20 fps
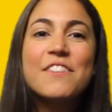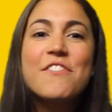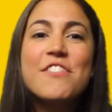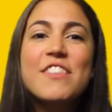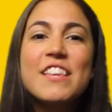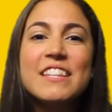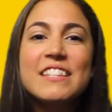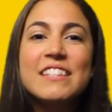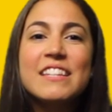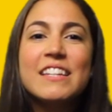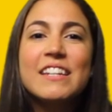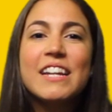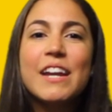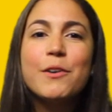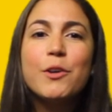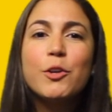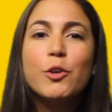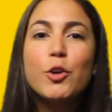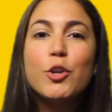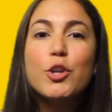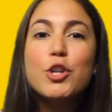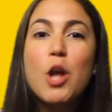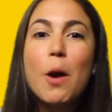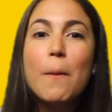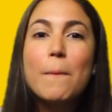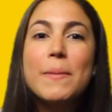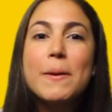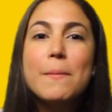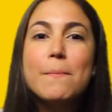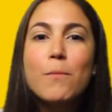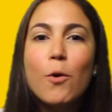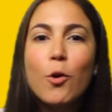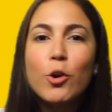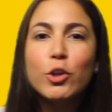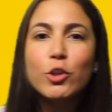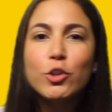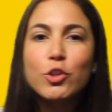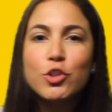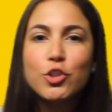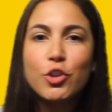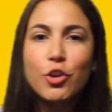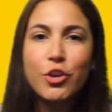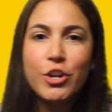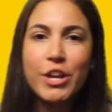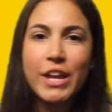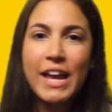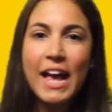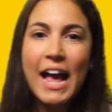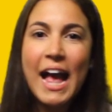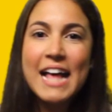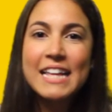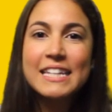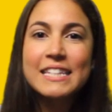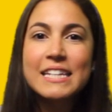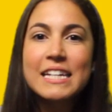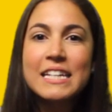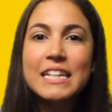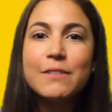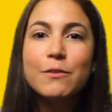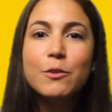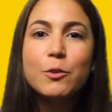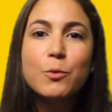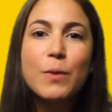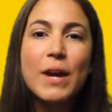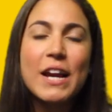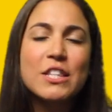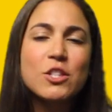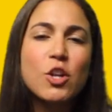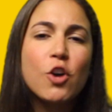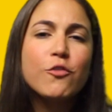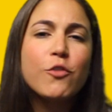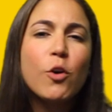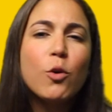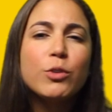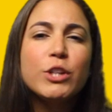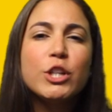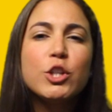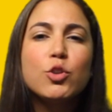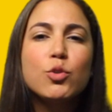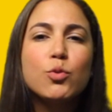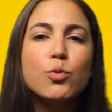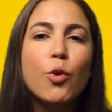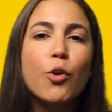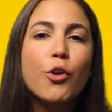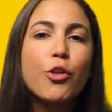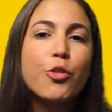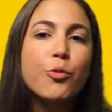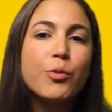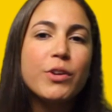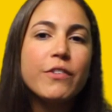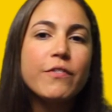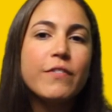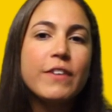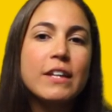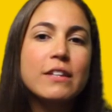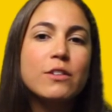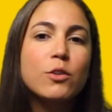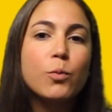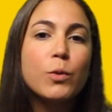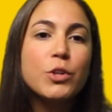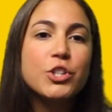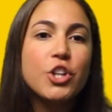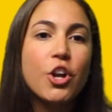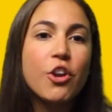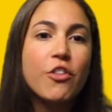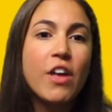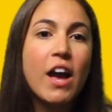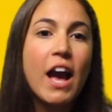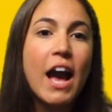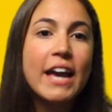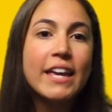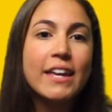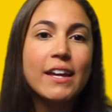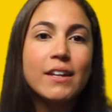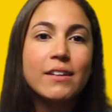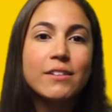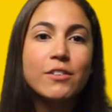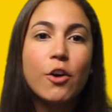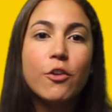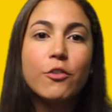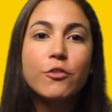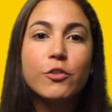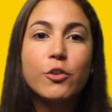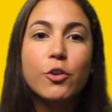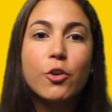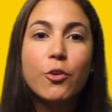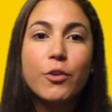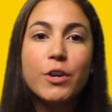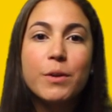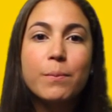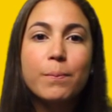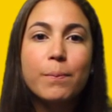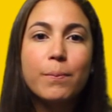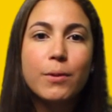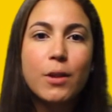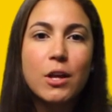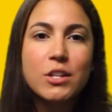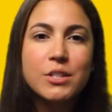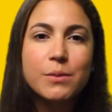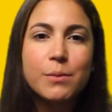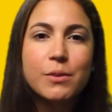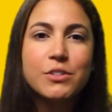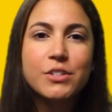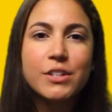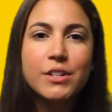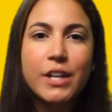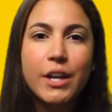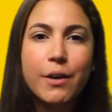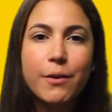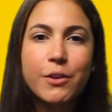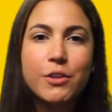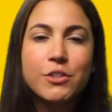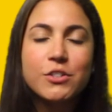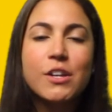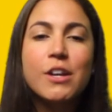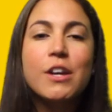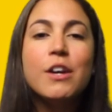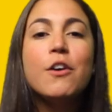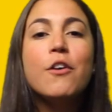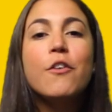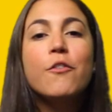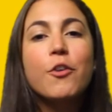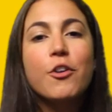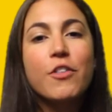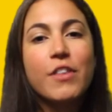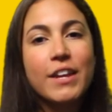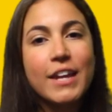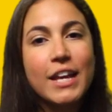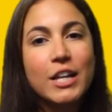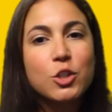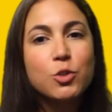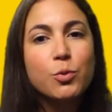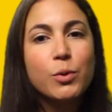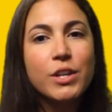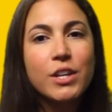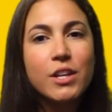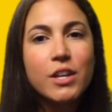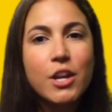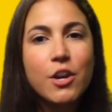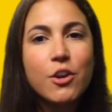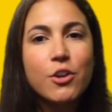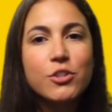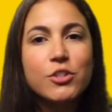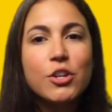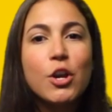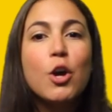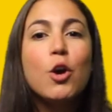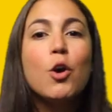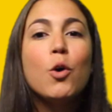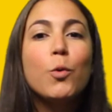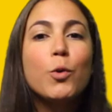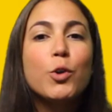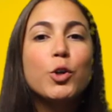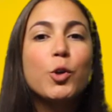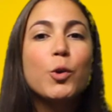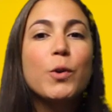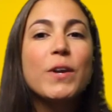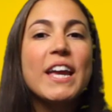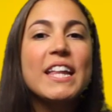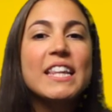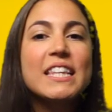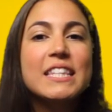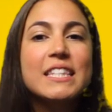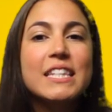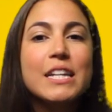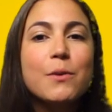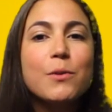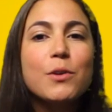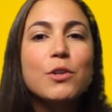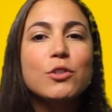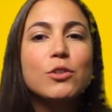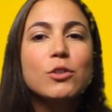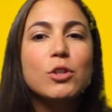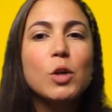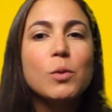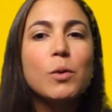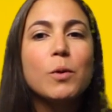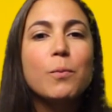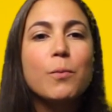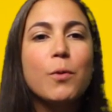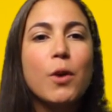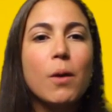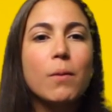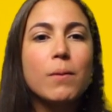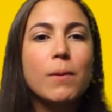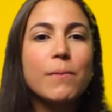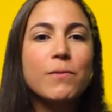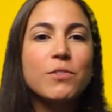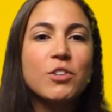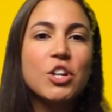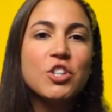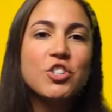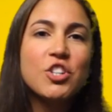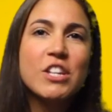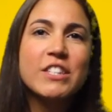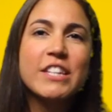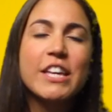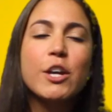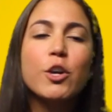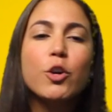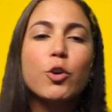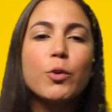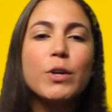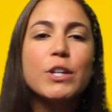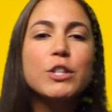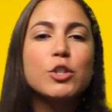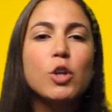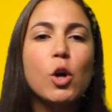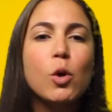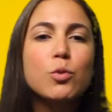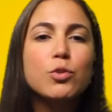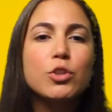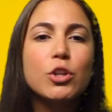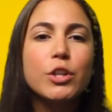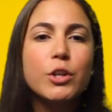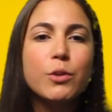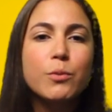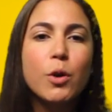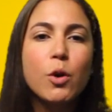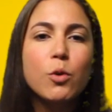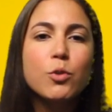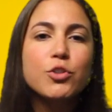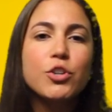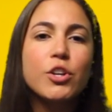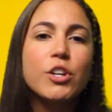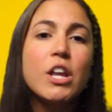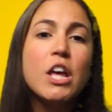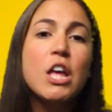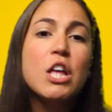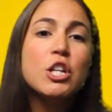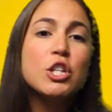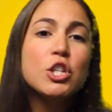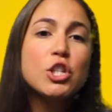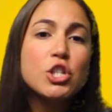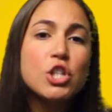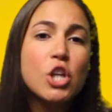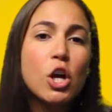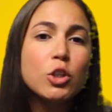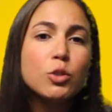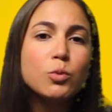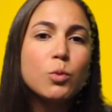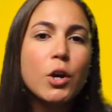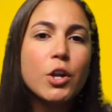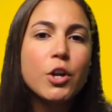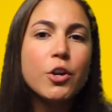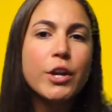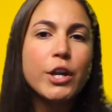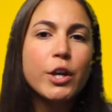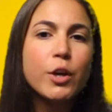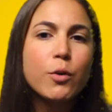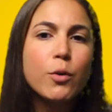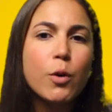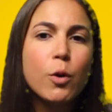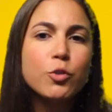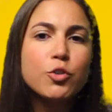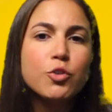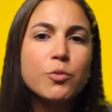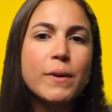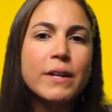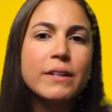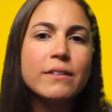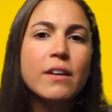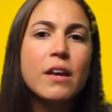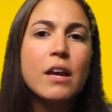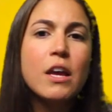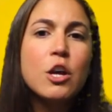if this scenario could not be more concerning, a sea level rise of only 2 or 3 feet, which are the high end of current plausible scenarios for the next 20 years, would create serious global problems such as increased coastal erosion, saltwater encroachment,